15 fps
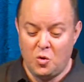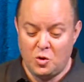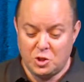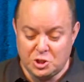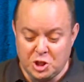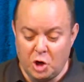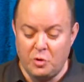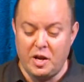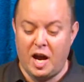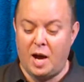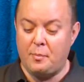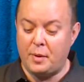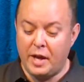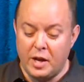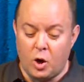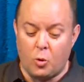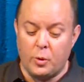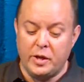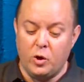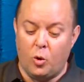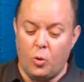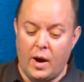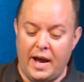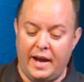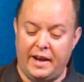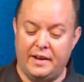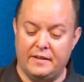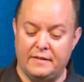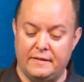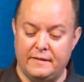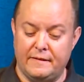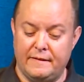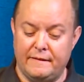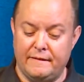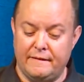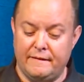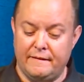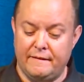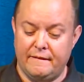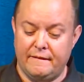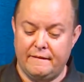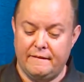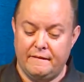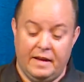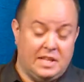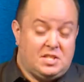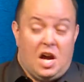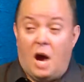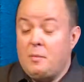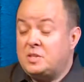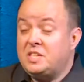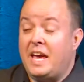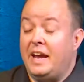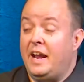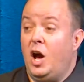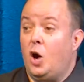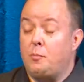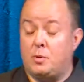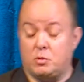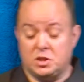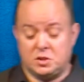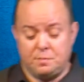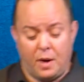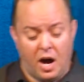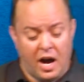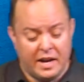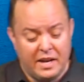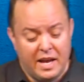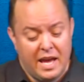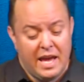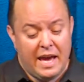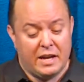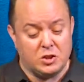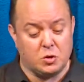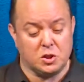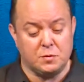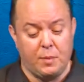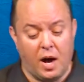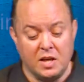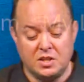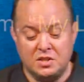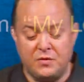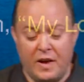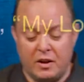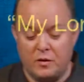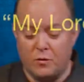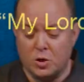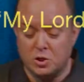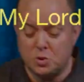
showed up in a real way. And Thomas can't help but respond, and his response is found in verse